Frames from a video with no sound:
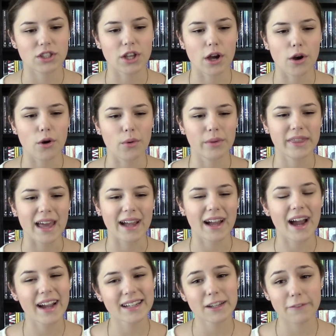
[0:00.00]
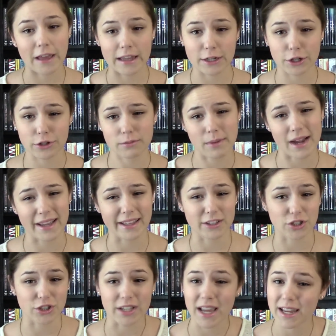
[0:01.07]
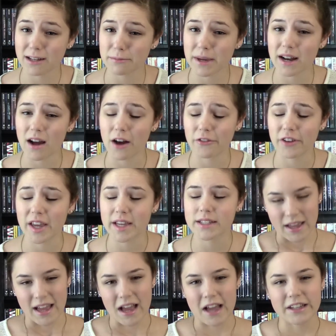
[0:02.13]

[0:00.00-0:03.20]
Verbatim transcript: So that kind of hindered my entertainment of it.